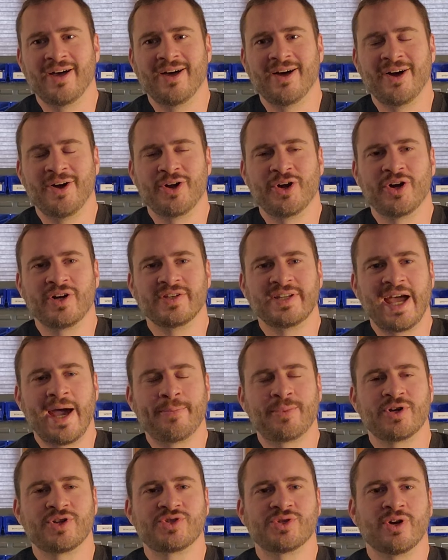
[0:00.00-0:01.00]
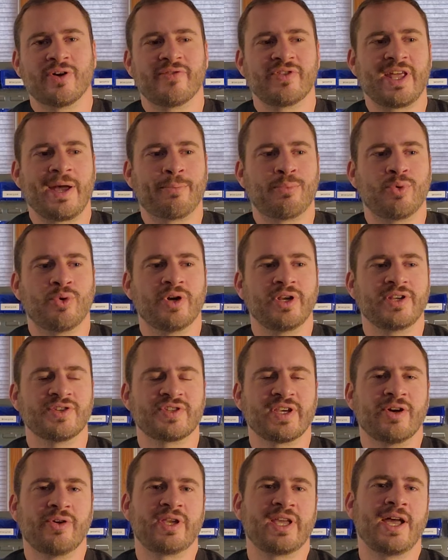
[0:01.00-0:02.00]
our adapter. So if at that point you
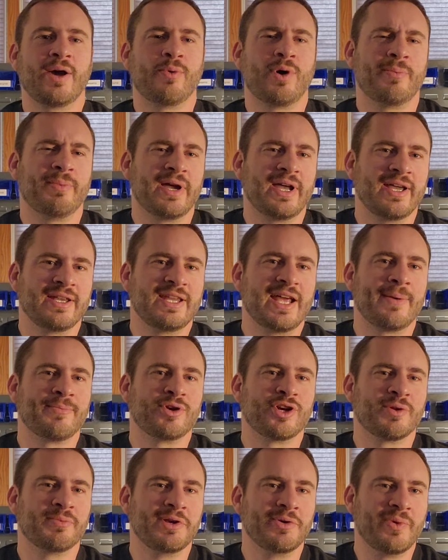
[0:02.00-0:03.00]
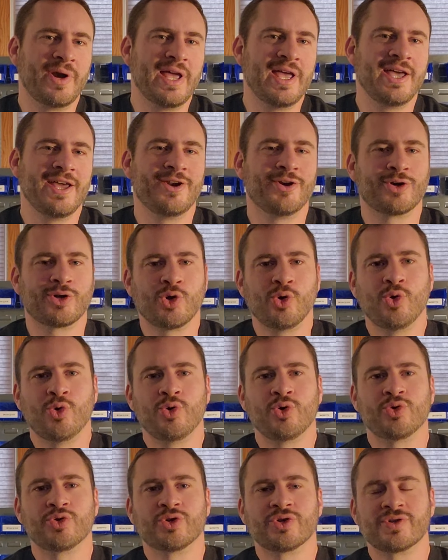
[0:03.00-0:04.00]
say, okay, I want my adapter to be red or
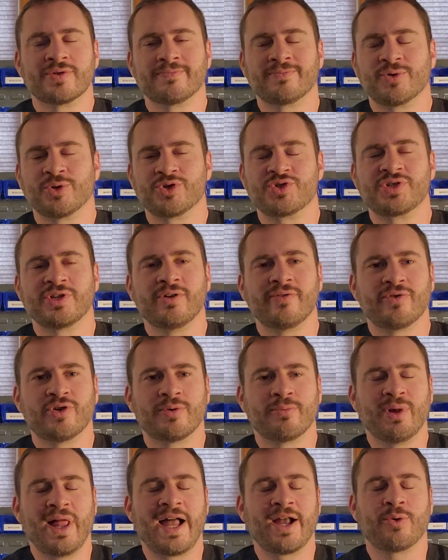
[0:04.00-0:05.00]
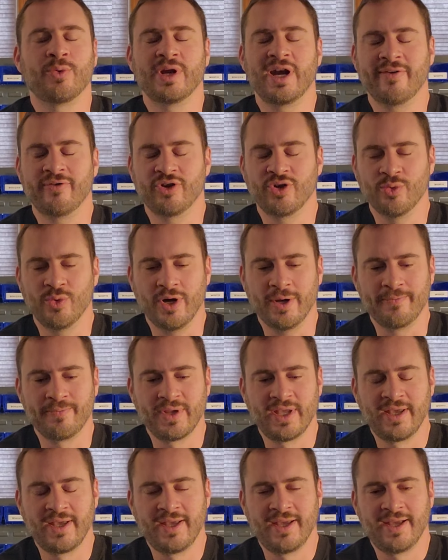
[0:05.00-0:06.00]
gold or silver, black, whatever you want.
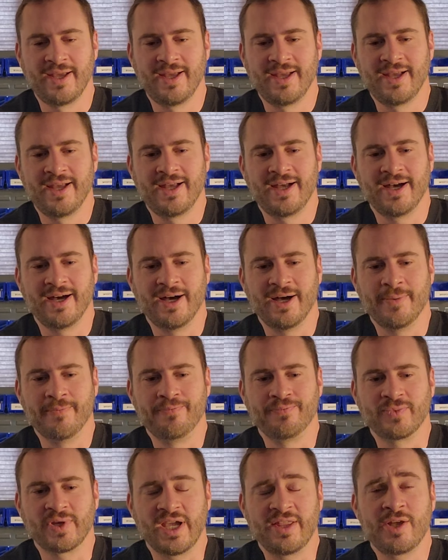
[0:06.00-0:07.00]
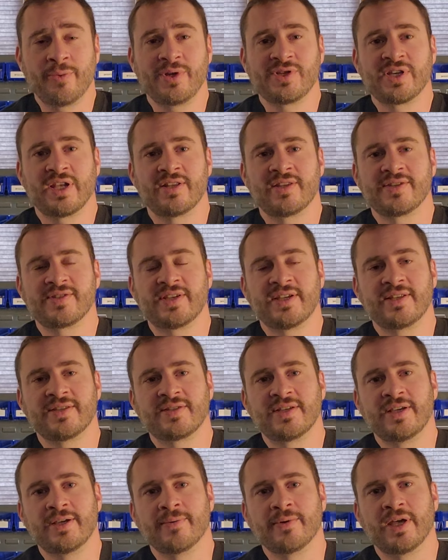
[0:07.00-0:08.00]
And then we send it to
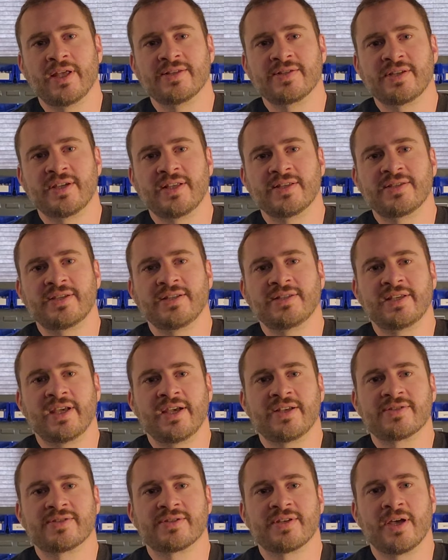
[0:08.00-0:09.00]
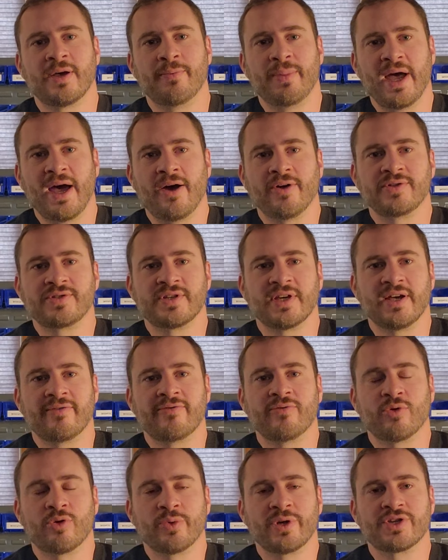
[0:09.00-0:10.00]
CNC, and CNC takes about
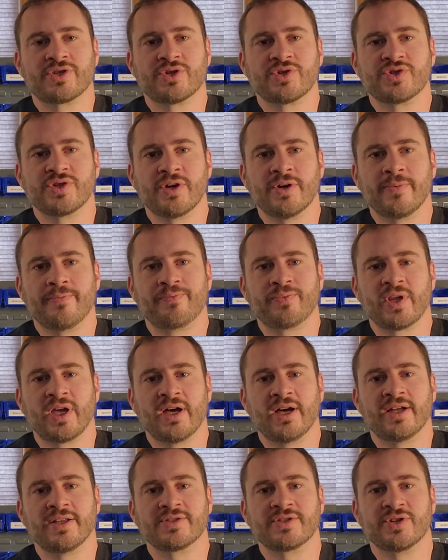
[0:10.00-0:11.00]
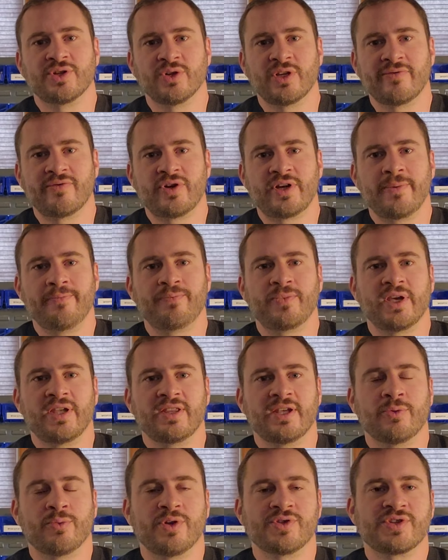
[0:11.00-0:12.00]
4 weeks or so to delivery. And
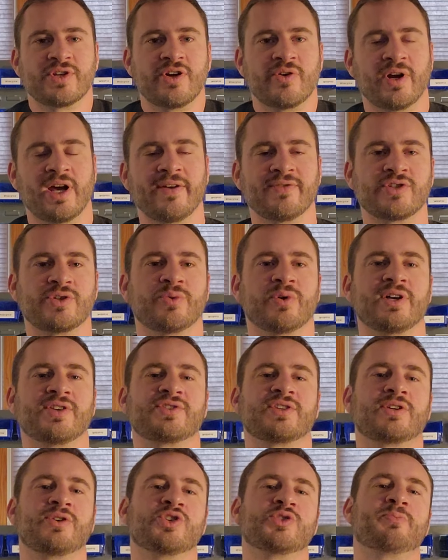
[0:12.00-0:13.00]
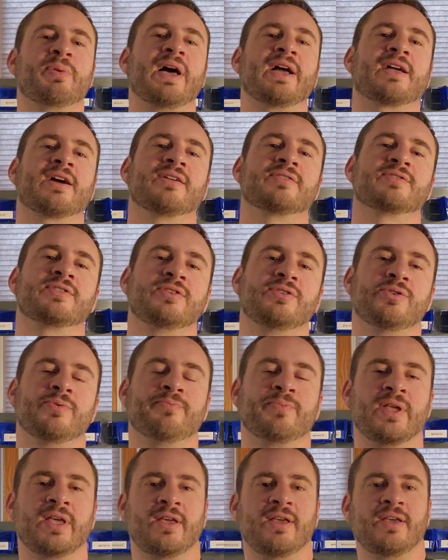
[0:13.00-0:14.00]
then once it arrives to us, it goes back out to you,
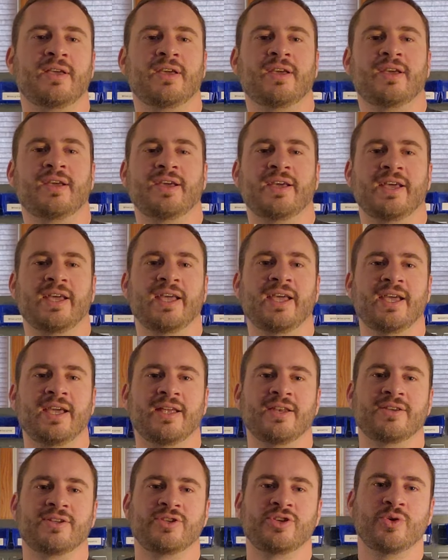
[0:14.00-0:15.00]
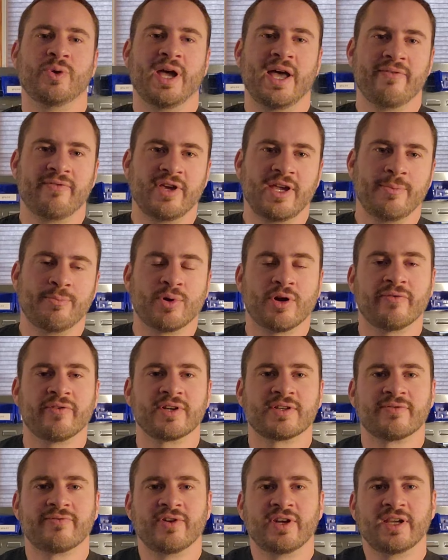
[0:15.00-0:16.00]
and you have a
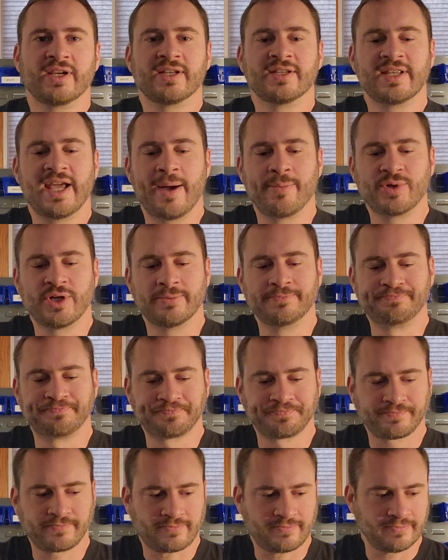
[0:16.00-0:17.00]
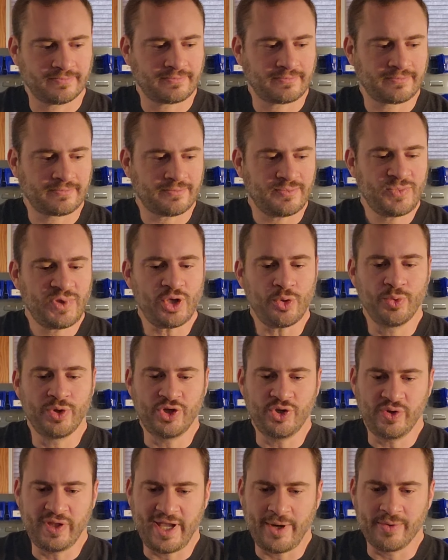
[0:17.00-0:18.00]
perfect fitting adapter. We
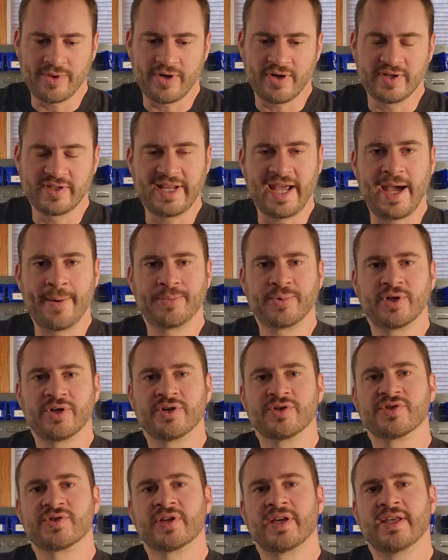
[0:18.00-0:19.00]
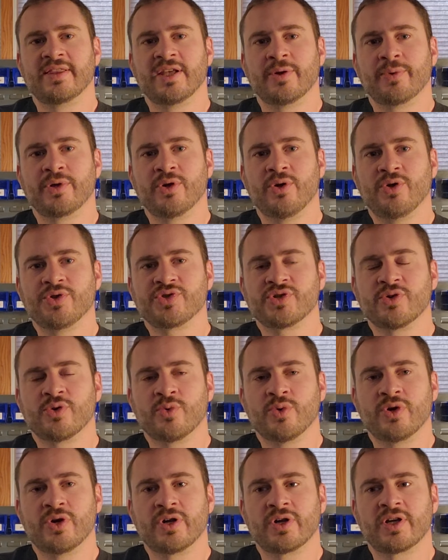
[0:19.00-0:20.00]
do that with our adapters, and then we also
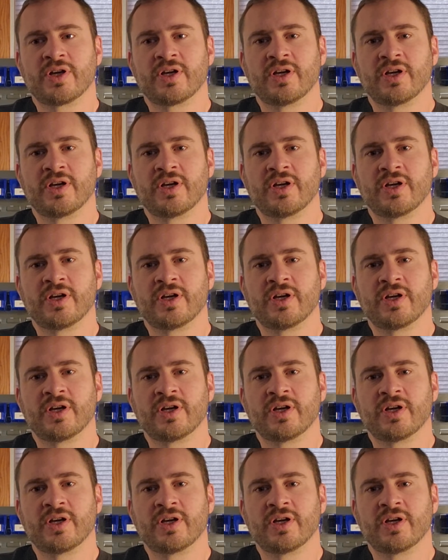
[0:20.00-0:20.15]
work